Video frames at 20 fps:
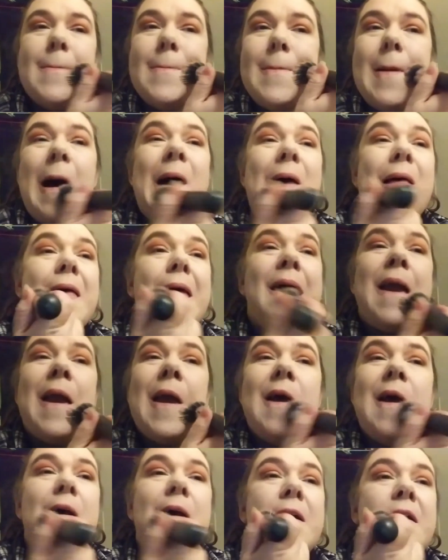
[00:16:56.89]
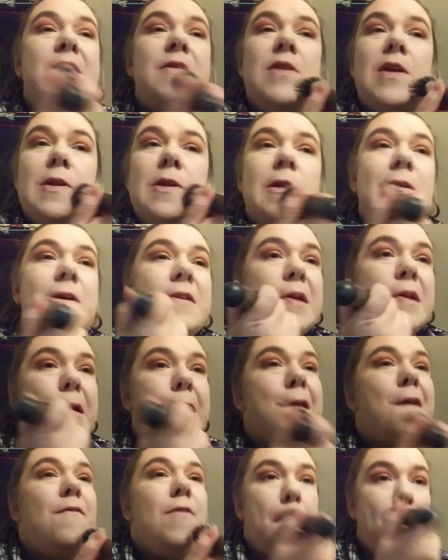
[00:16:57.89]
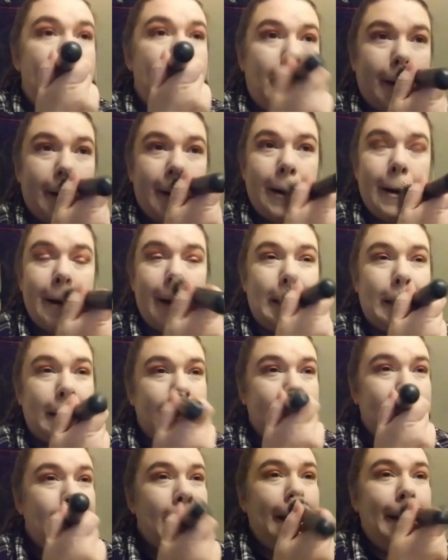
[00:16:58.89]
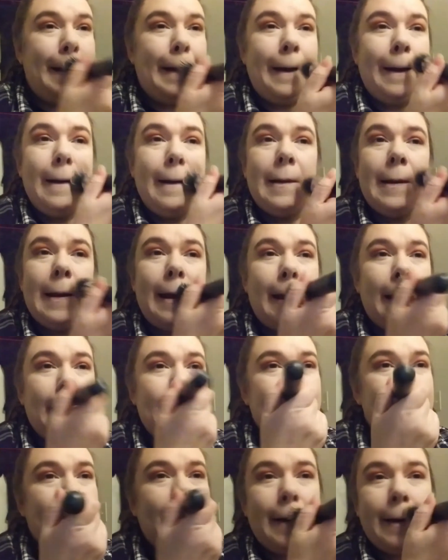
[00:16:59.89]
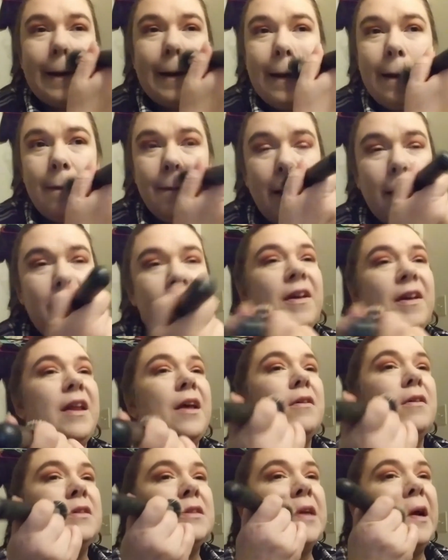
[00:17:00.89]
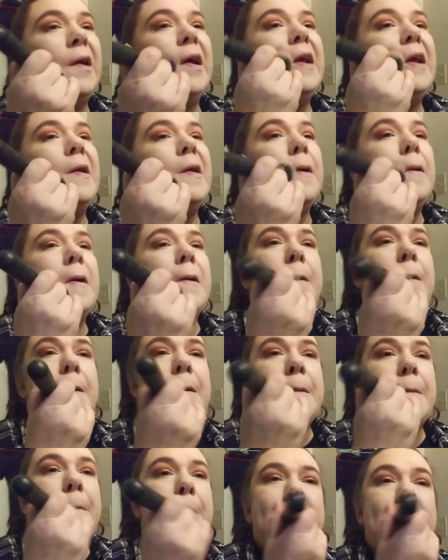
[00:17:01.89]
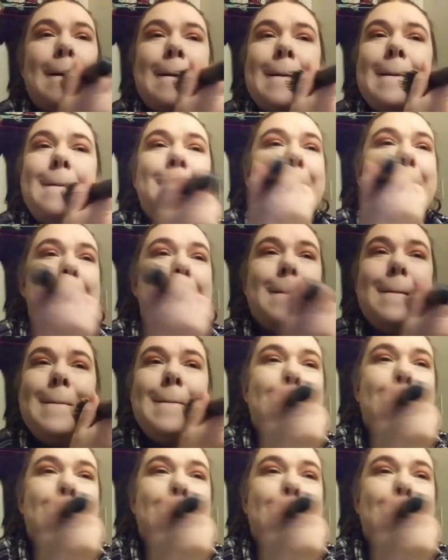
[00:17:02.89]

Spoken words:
I like it. It just doesn't give you much, and I say that as much in my video. Sorry, talking weird,